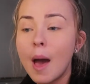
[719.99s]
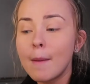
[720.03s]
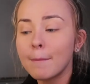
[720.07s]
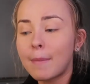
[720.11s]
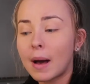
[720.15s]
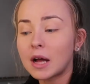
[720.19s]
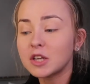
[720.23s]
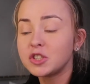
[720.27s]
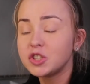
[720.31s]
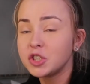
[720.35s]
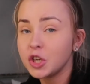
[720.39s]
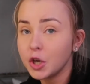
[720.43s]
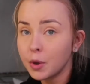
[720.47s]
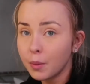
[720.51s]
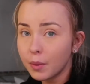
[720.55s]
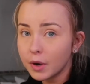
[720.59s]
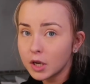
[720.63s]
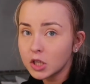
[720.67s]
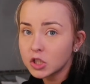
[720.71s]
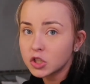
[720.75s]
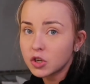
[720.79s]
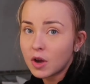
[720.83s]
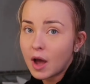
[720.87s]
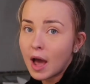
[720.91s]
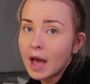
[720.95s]
But I do
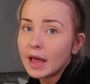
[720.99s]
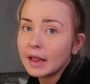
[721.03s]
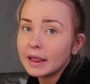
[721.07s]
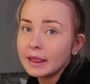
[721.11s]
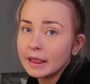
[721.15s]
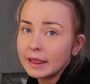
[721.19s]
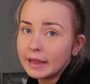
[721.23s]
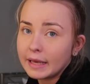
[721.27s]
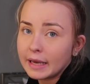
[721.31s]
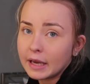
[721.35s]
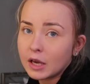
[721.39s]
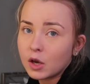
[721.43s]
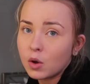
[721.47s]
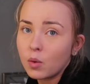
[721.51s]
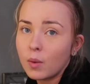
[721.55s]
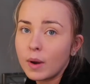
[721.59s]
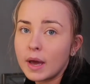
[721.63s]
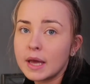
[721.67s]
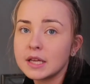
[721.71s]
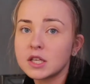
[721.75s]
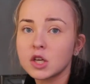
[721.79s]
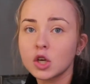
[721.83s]
want to try liquid